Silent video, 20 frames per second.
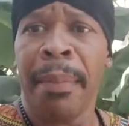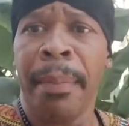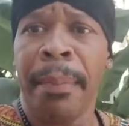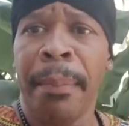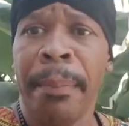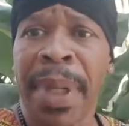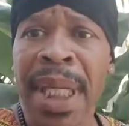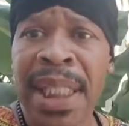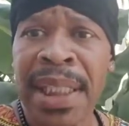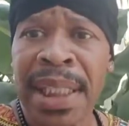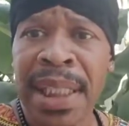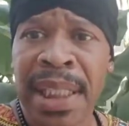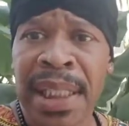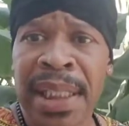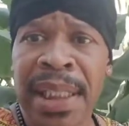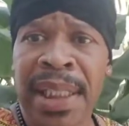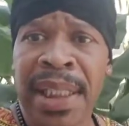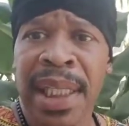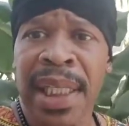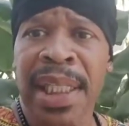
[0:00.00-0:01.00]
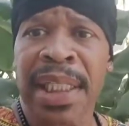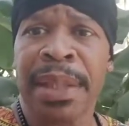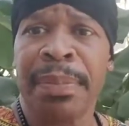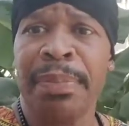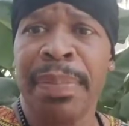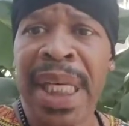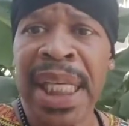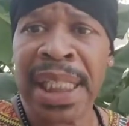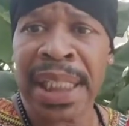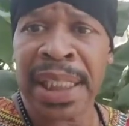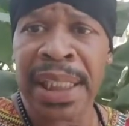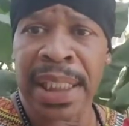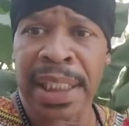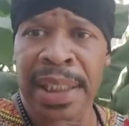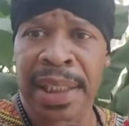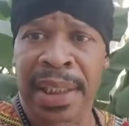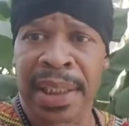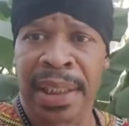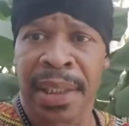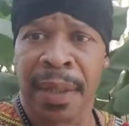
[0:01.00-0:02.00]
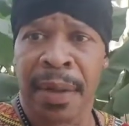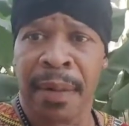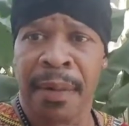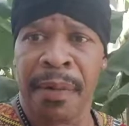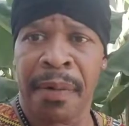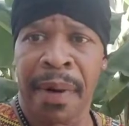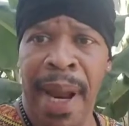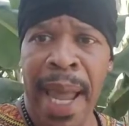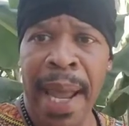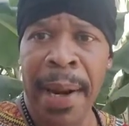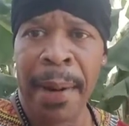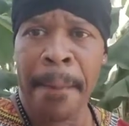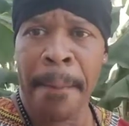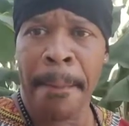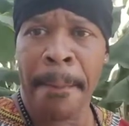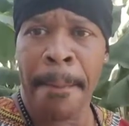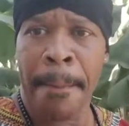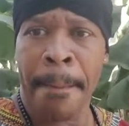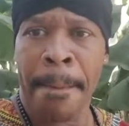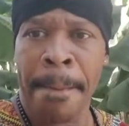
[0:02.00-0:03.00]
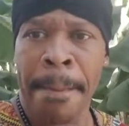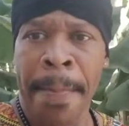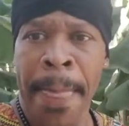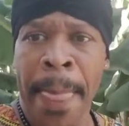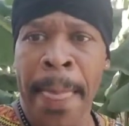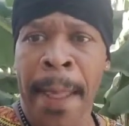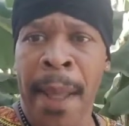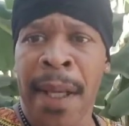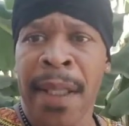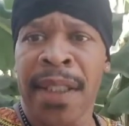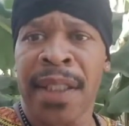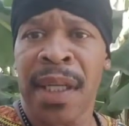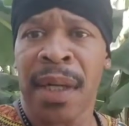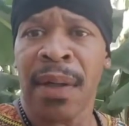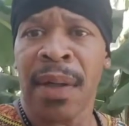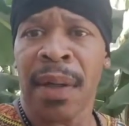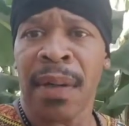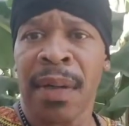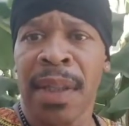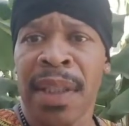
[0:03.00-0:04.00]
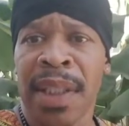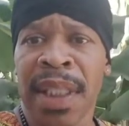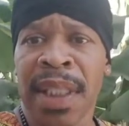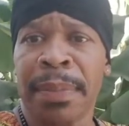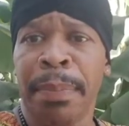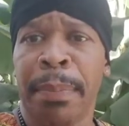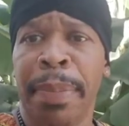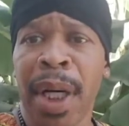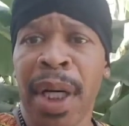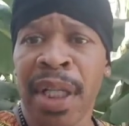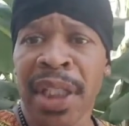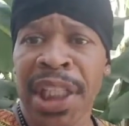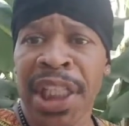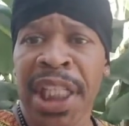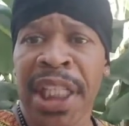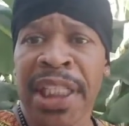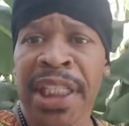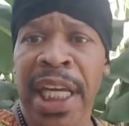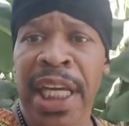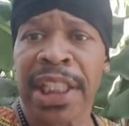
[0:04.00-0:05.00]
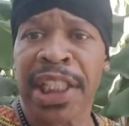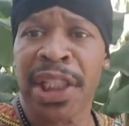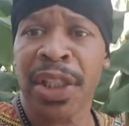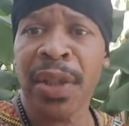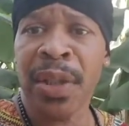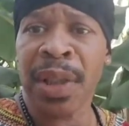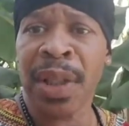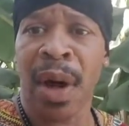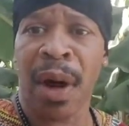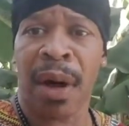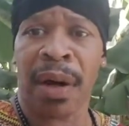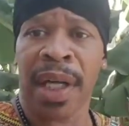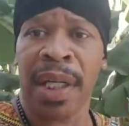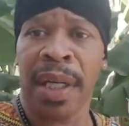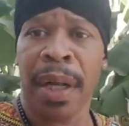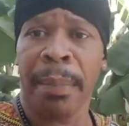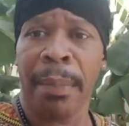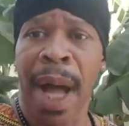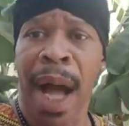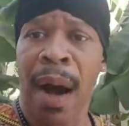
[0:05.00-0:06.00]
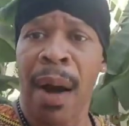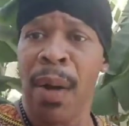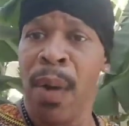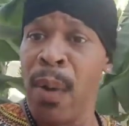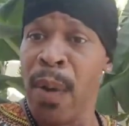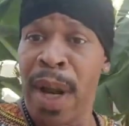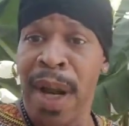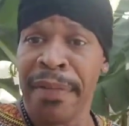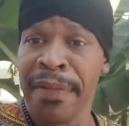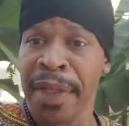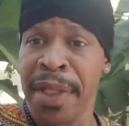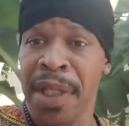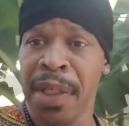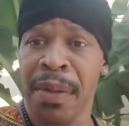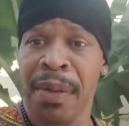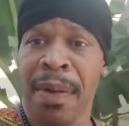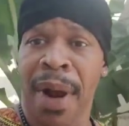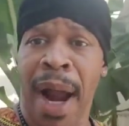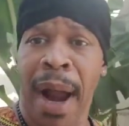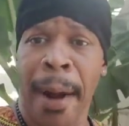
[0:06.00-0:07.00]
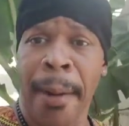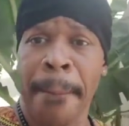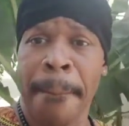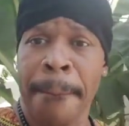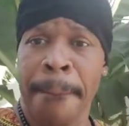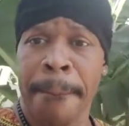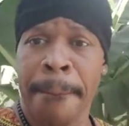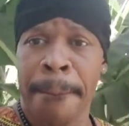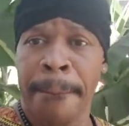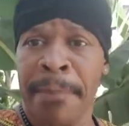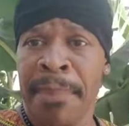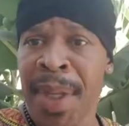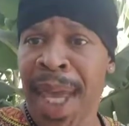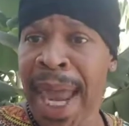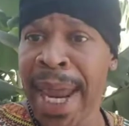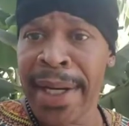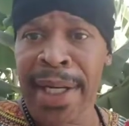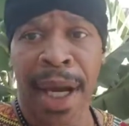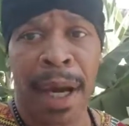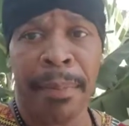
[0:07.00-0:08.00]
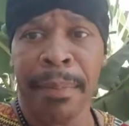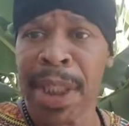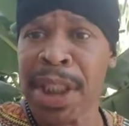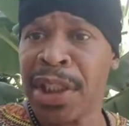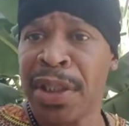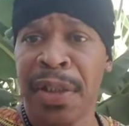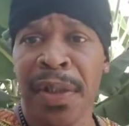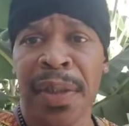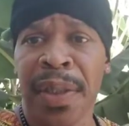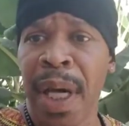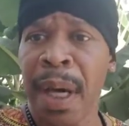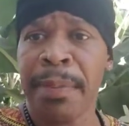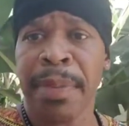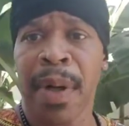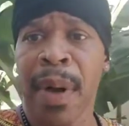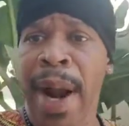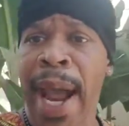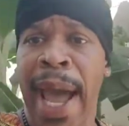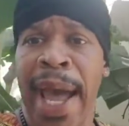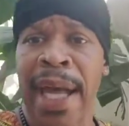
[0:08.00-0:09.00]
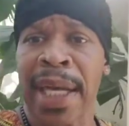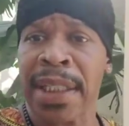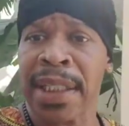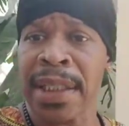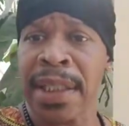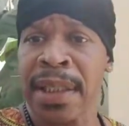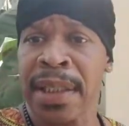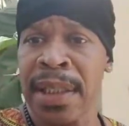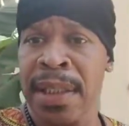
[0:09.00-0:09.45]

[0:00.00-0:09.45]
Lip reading: Business is business, right? So this bullshit that you talking about, whoever you are, ain't nothing but chewed up grass,